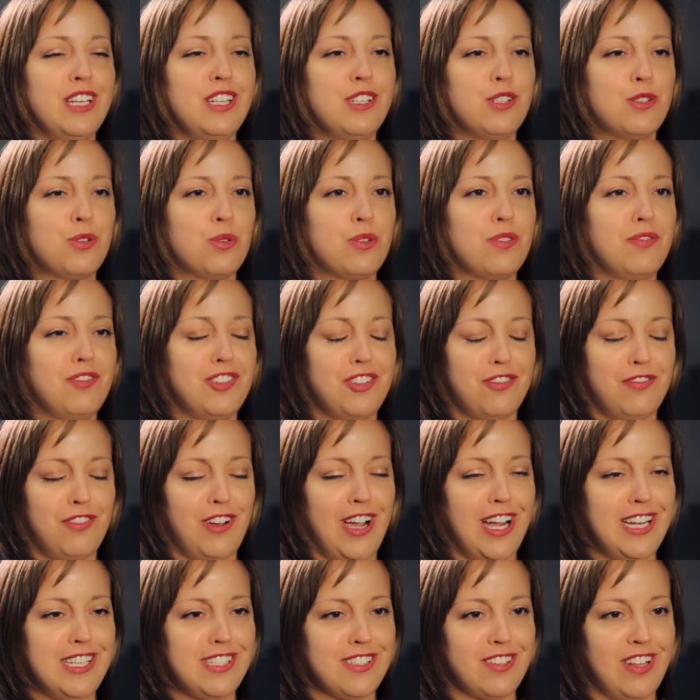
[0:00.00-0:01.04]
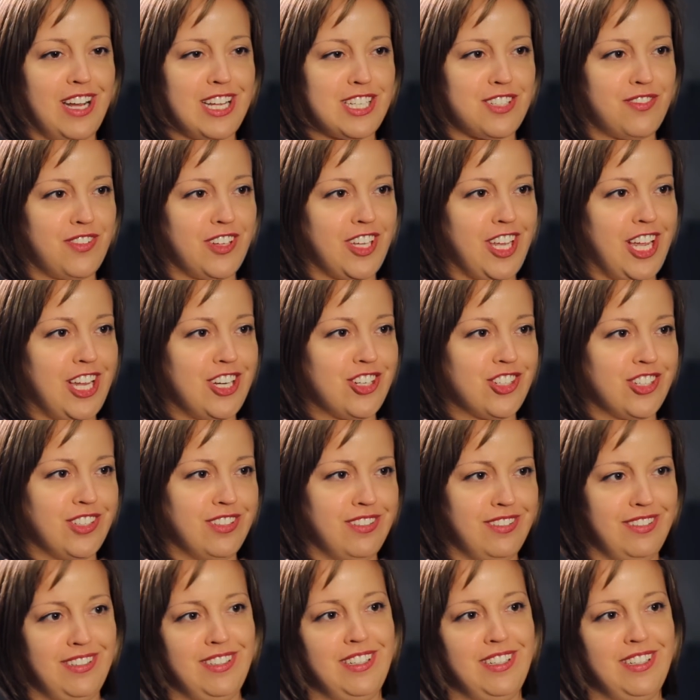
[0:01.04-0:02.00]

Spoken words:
it sort of defies classification.